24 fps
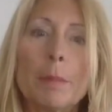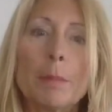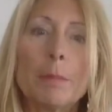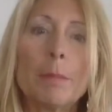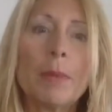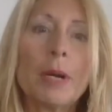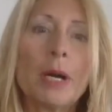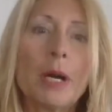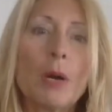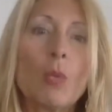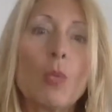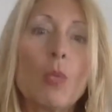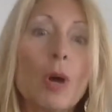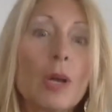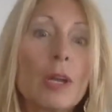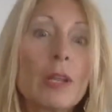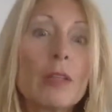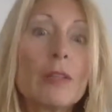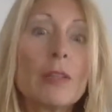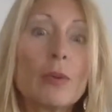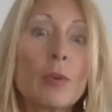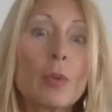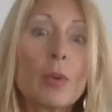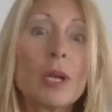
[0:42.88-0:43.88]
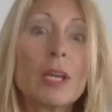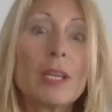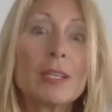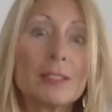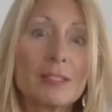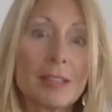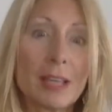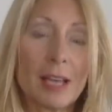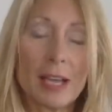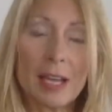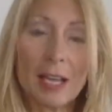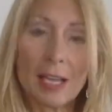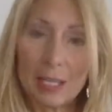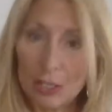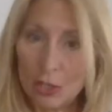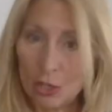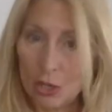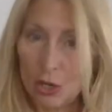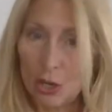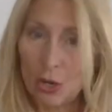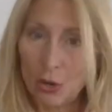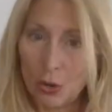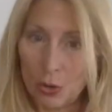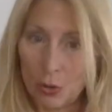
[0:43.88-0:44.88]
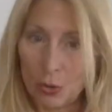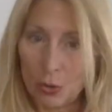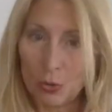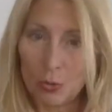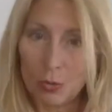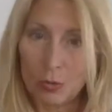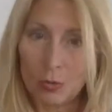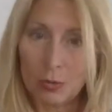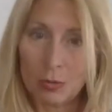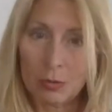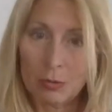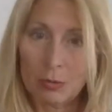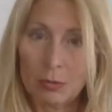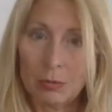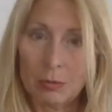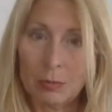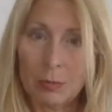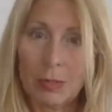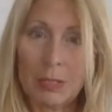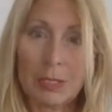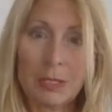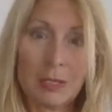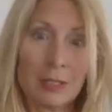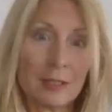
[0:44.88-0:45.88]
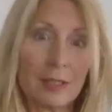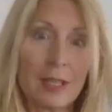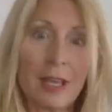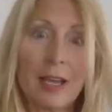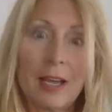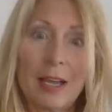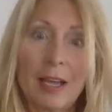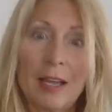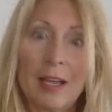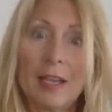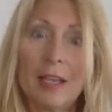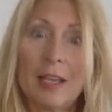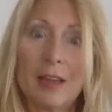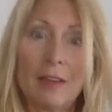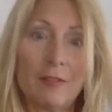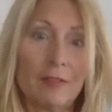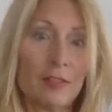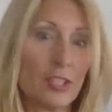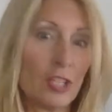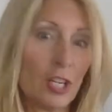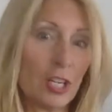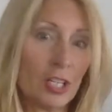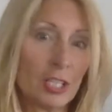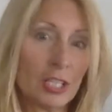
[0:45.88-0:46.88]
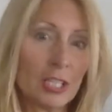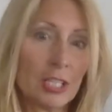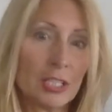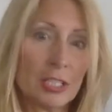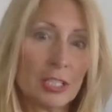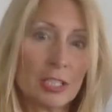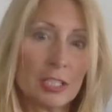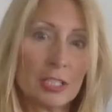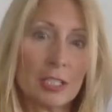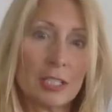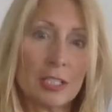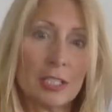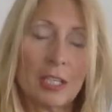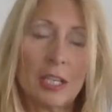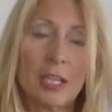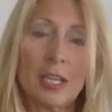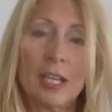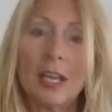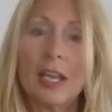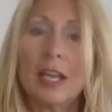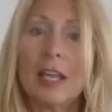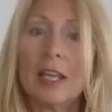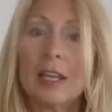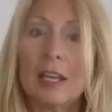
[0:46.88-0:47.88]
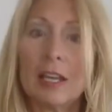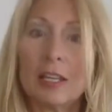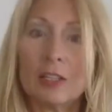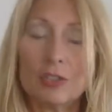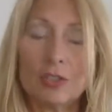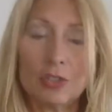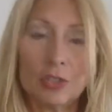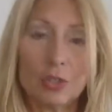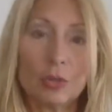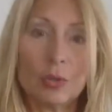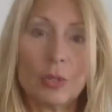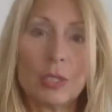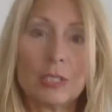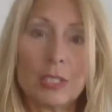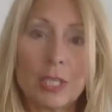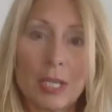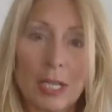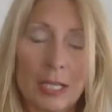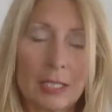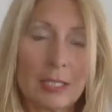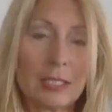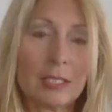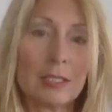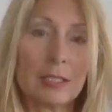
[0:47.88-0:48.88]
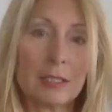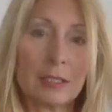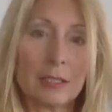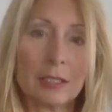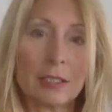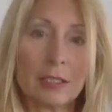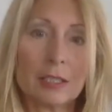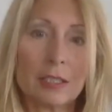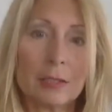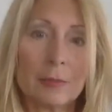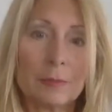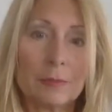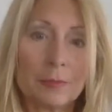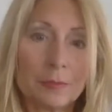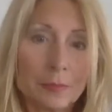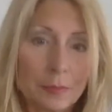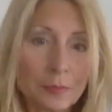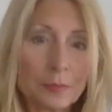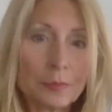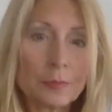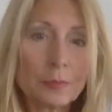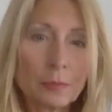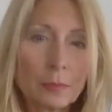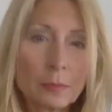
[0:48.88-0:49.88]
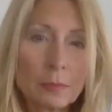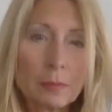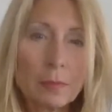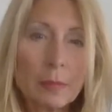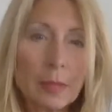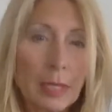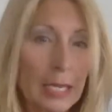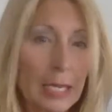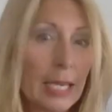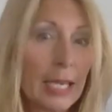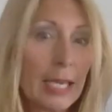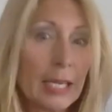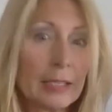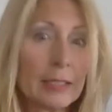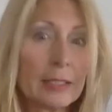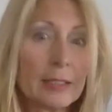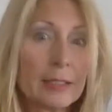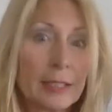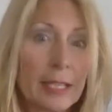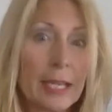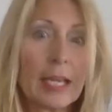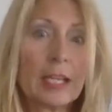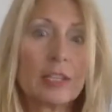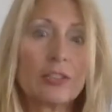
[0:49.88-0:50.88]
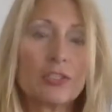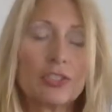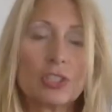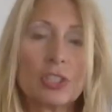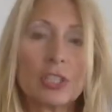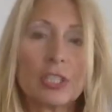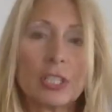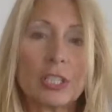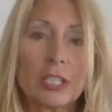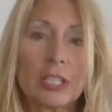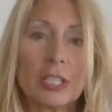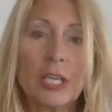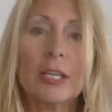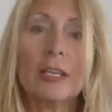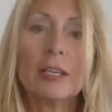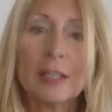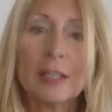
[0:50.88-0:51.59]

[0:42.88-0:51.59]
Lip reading: But one of the ways I know, because I have done it and I do it constantly, and it's actually